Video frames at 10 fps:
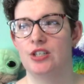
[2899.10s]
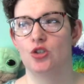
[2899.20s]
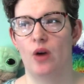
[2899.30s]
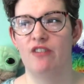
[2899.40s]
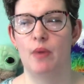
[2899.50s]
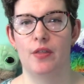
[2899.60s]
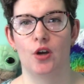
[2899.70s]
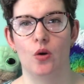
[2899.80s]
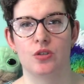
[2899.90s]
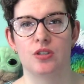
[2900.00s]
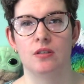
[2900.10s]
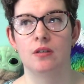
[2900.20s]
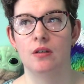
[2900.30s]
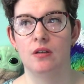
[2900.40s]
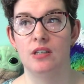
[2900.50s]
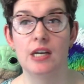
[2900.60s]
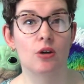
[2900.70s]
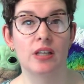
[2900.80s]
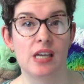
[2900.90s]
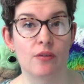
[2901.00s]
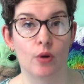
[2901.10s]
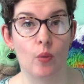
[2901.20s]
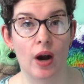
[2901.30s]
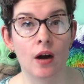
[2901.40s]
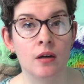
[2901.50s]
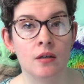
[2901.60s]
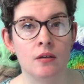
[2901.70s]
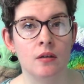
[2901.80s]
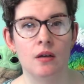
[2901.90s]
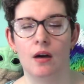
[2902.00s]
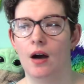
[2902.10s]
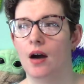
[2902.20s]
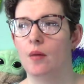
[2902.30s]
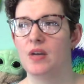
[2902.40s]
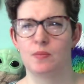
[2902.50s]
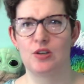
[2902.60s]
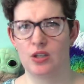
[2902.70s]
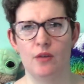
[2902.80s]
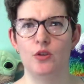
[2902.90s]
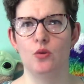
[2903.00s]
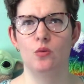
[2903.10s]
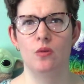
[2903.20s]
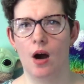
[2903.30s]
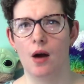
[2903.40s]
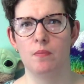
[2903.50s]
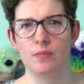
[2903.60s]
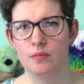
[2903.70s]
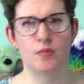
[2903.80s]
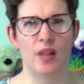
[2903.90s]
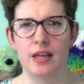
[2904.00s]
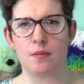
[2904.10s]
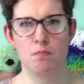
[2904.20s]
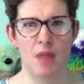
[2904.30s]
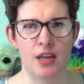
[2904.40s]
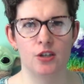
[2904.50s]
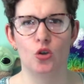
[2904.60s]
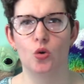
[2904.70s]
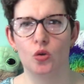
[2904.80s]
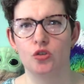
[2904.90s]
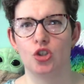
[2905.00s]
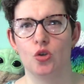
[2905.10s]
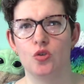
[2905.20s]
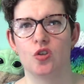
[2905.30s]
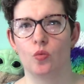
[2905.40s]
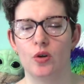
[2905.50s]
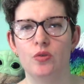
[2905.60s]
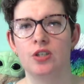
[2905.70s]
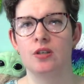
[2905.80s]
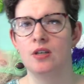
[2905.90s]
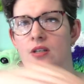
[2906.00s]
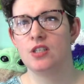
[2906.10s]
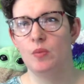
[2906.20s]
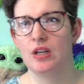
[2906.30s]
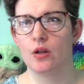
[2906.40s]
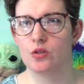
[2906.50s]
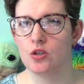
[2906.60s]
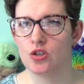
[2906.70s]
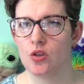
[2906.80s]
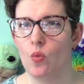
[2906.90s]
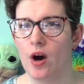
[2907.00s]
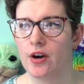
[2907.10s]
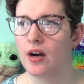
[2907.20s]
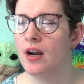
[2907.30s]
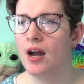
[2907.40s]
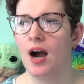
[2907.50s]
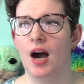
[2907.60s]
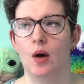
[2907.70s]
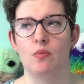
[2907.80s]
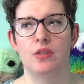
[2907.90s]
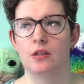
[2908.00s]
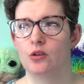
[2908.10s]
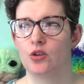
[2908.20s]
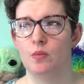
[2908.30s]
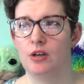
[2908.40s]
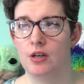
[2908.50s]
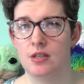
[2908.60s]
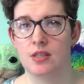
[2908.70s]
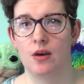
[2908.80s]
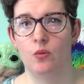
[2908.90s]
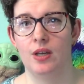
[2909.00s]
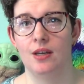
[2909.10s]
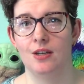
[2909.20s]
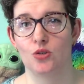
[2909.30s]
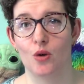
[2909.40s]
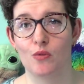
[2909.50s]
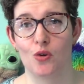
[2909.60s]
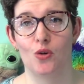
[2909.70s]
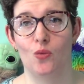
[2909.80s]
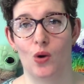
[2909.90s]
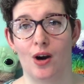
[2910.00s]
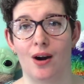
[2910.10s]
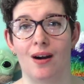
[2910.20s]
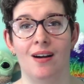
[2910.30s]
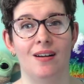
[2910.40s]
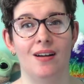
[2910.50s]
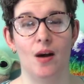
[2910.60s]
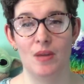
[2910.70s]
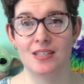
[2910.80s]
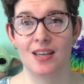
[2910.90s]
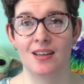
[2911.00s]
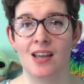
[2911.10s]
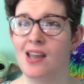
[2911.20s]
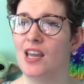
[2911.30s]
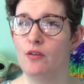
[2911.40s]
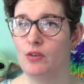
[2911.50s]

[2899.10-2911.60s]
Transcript: to drive by the coast nearly everywhere, especially if you make Google choose the route to be closest to the water. The little communities that we drove through were amazing. If